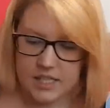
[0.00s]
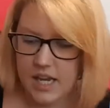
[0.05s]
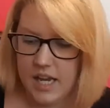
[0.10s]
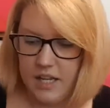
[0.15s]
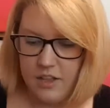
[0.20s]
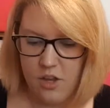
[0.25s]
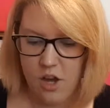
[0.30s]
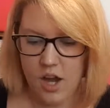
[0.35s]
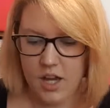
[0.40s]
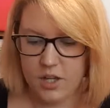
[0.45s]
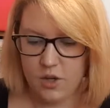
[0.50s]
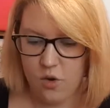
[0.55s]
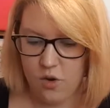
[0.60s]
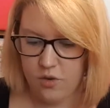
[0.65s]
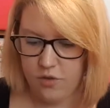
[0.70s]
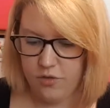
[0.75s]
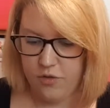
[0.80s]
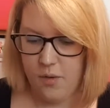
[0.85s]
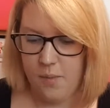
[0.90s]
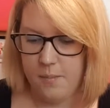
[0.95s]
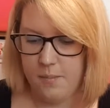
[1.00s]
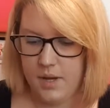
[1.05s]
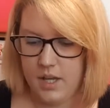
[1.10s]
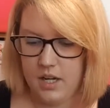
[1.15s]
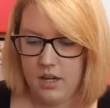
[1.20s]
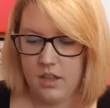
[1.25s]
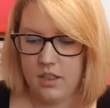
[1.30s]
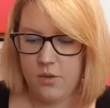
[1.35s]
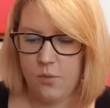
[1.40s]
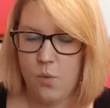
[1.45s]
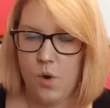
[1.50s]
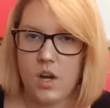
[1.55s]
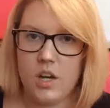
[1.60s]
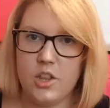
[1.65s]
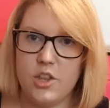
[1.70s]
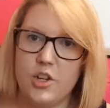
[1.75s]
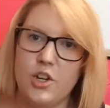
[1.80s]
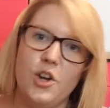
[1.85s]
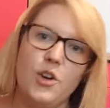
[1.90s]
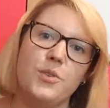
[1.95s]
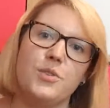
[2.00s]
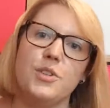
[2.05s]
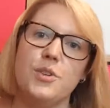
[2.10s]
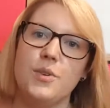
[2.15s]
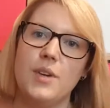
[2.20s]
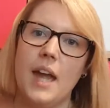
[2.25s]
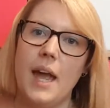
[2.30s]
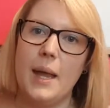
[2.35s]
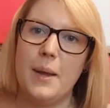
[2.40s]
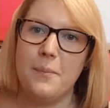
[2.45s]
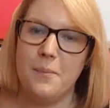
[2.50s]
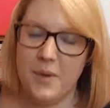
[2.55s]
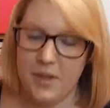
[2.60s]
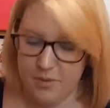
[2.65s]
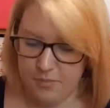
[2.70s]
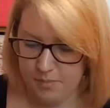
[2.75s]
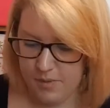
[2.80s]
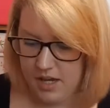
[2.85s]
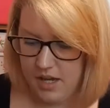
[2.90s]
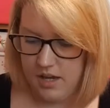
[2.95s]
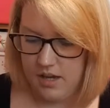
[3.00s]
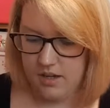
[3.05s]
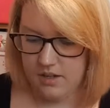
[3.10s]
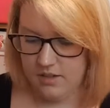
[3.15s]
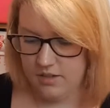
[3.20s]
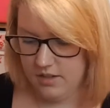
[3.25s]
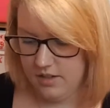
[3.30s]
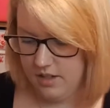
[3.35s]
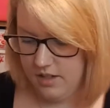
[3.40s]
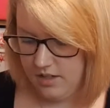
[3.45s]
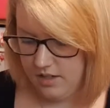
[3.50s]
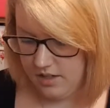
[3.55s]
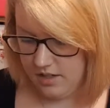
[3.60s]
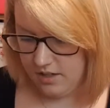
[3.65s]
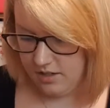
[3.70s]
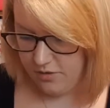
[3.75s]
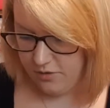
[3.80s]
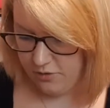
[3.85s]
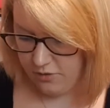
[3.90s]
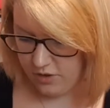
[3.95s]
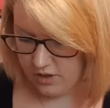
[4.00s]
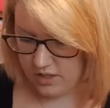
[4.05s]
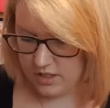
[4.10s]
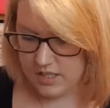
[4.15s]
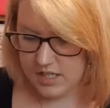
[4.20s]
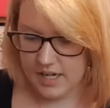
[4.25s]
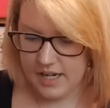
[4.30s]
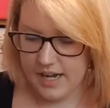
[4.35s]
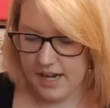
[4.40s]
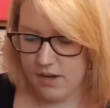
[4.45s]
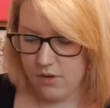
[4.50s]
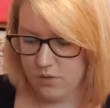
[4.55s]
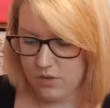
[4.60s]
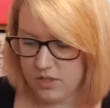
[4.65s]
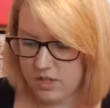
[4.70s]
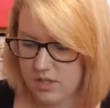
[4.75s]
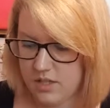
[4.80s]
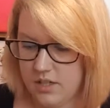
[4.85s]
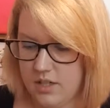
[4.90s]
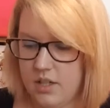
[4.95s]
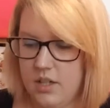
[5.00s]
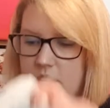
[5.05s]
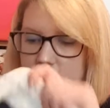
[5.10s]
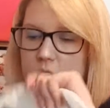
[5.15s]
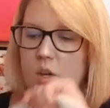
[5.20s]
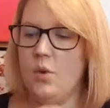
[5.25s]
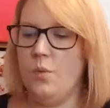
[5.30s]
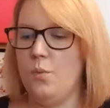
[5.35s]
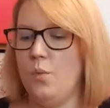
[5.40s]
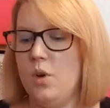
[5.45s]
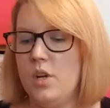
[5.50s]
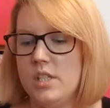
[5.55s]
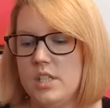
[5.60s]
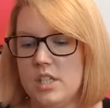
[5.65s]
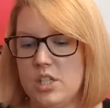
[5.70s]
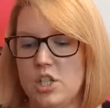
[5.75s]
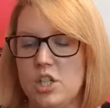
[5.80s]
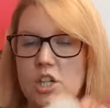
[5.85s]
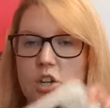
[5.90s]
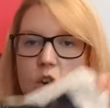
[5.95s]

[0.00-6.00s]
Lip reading: thing that I got from another one of the girls who came with me for the day out was she